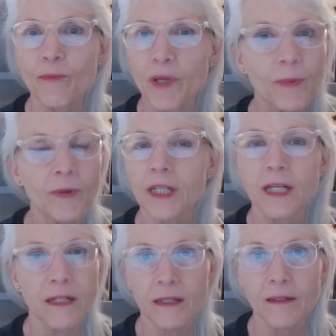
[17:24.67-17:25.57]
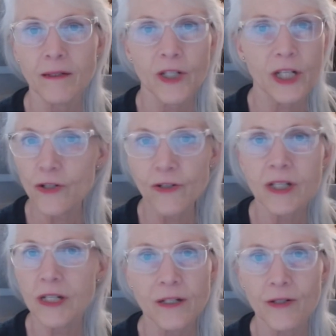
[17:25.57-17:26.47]
teachers
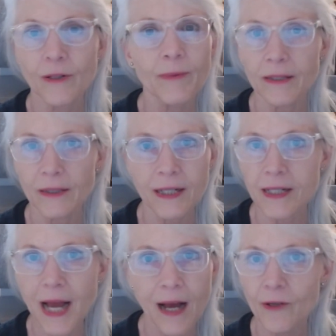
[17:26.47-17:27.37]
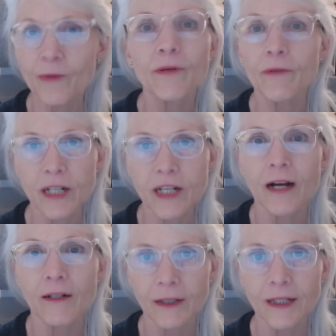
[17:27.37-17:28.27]
need to know about this. How do we reach out?